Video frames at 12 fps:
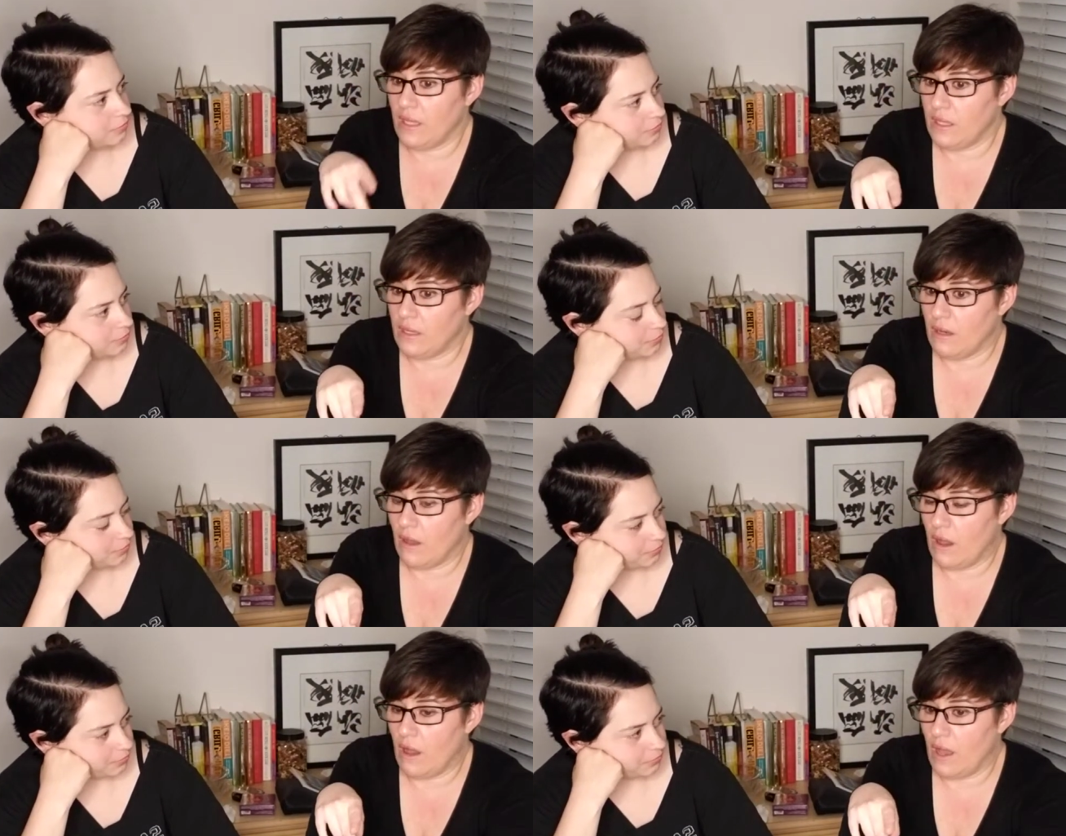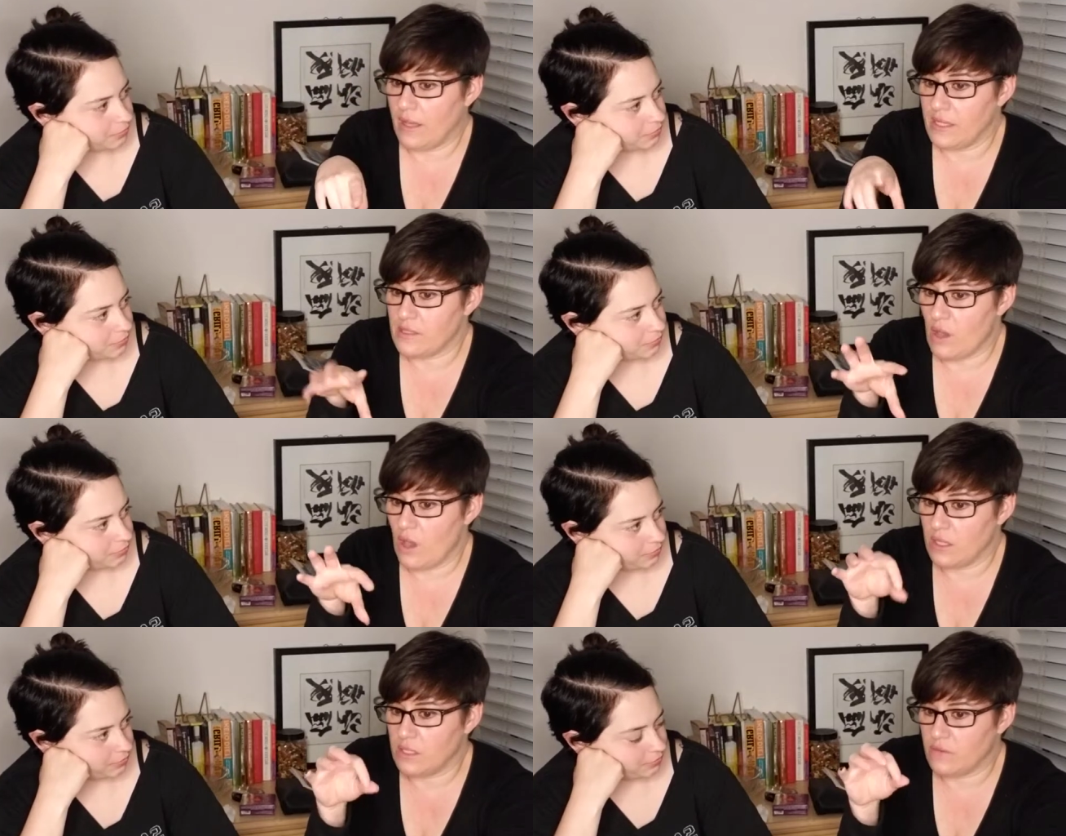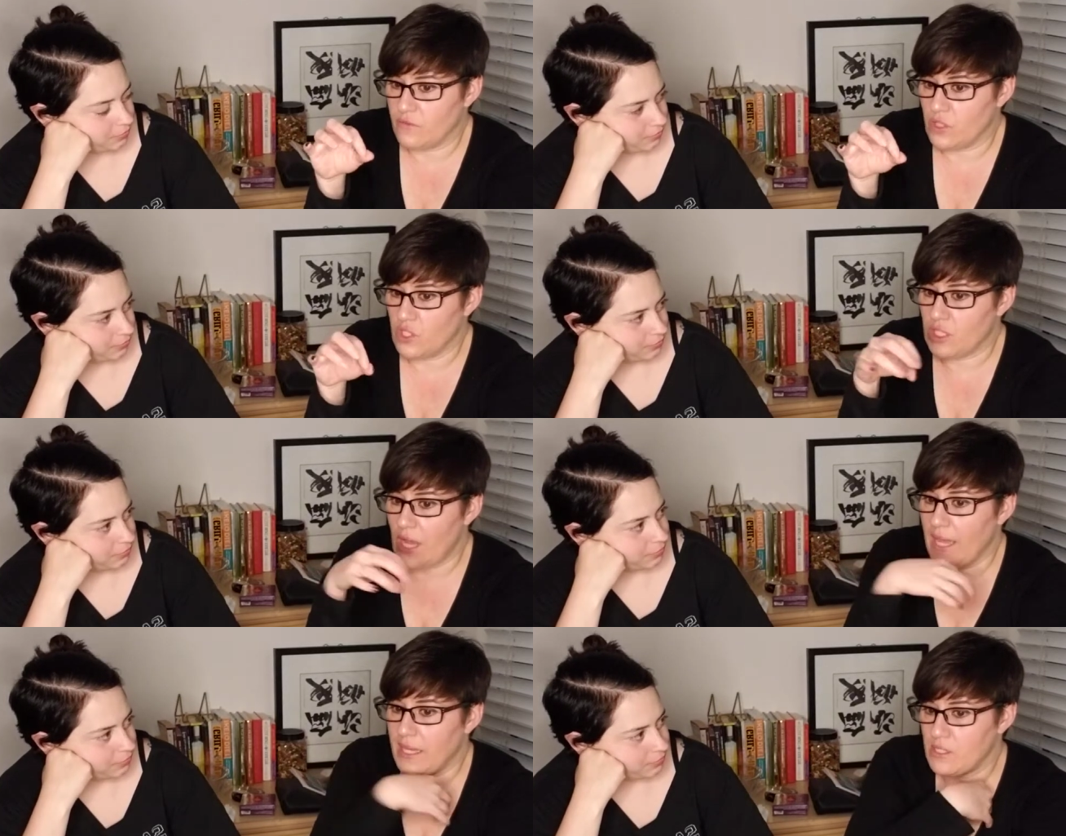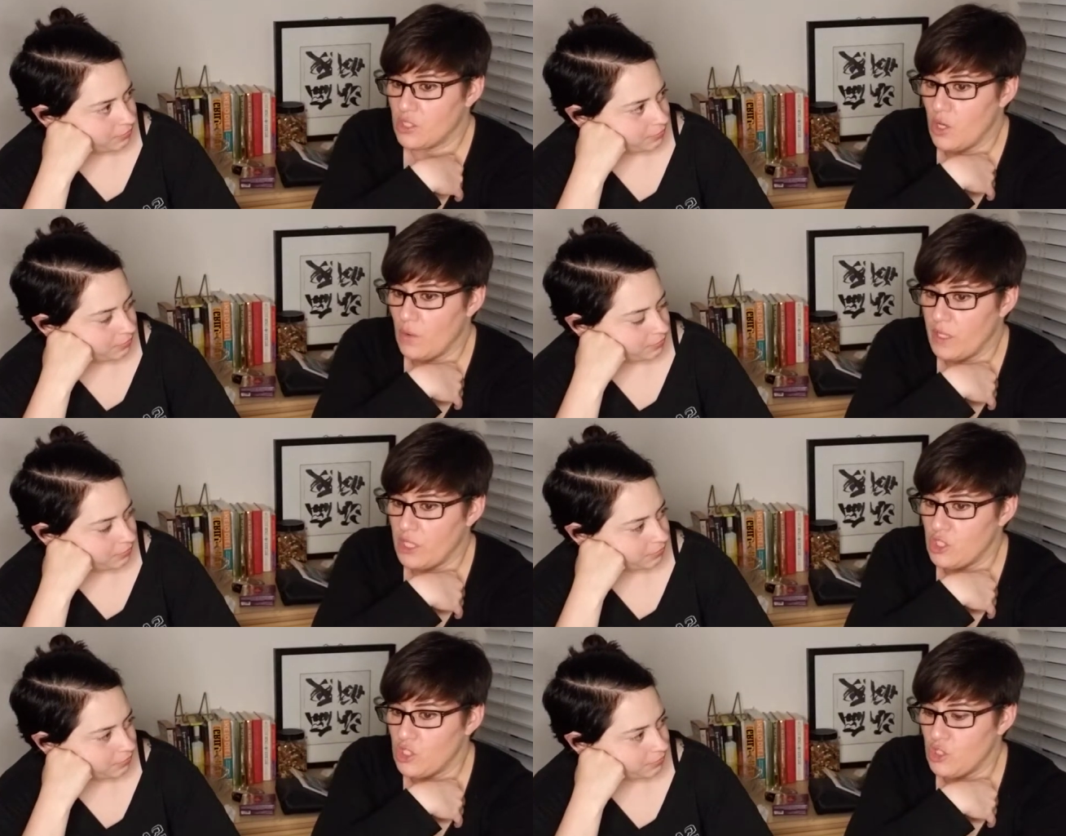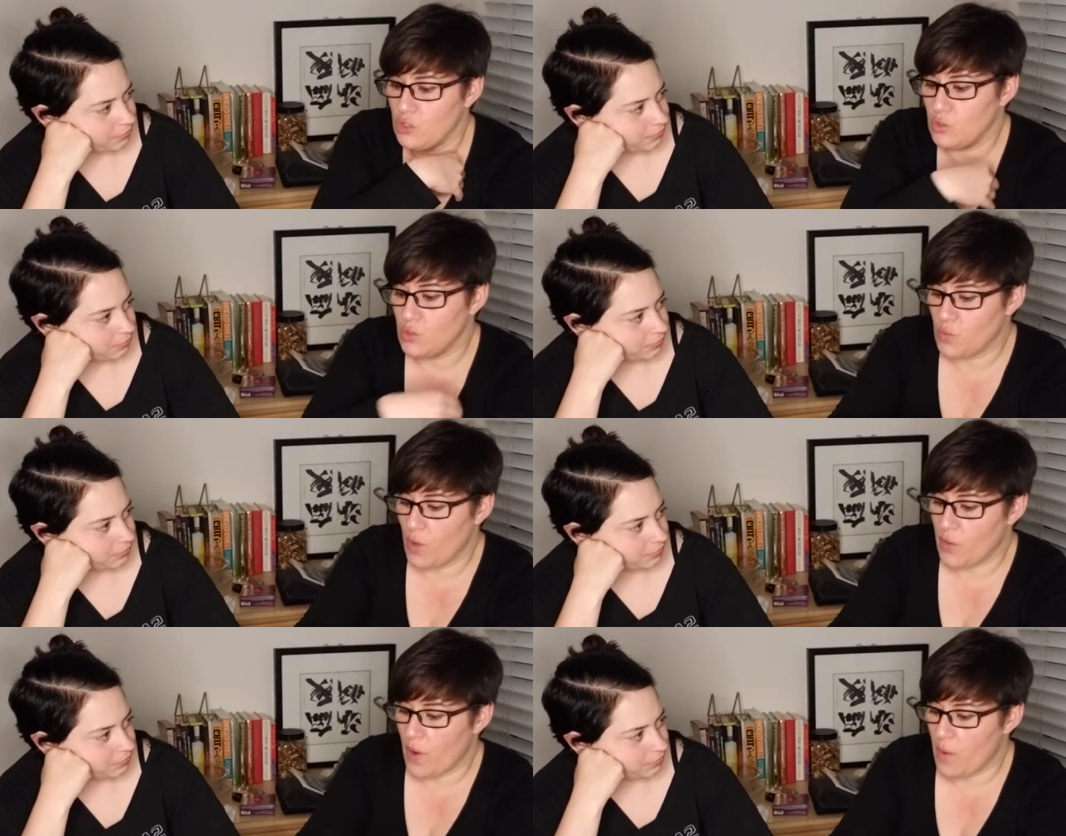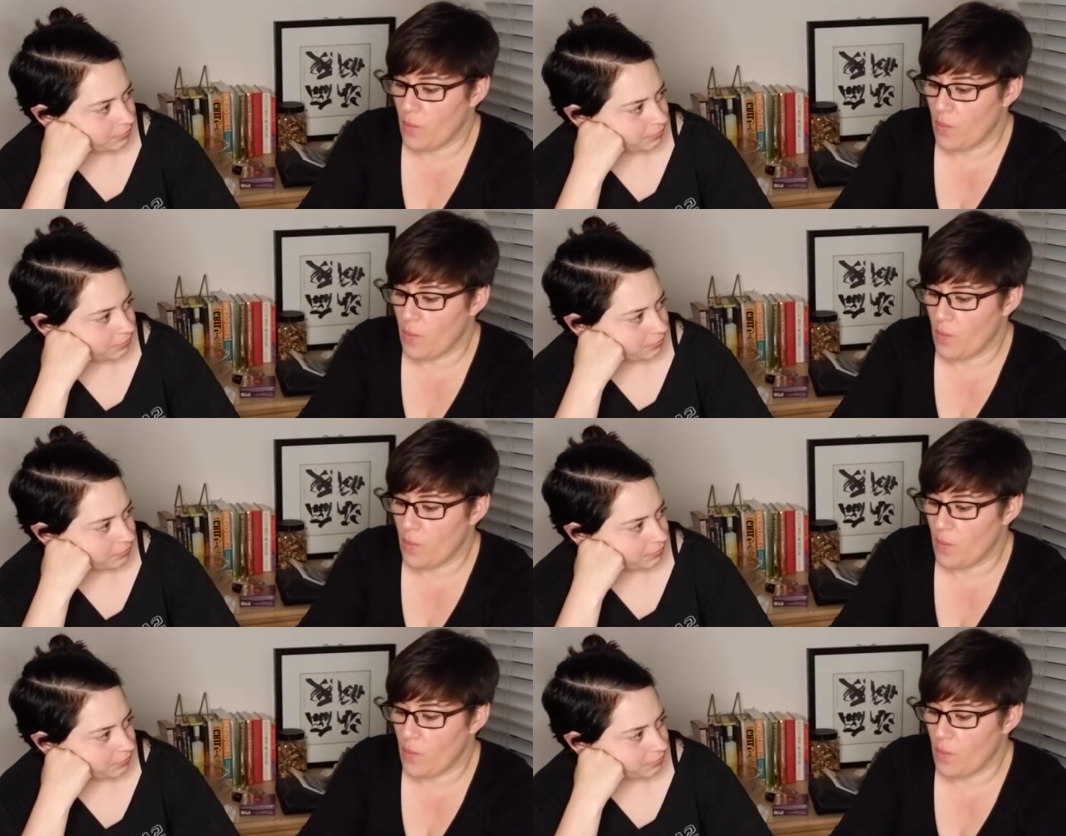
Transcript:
Speaker 1: in. I guess August first, I get to go in and choose whether I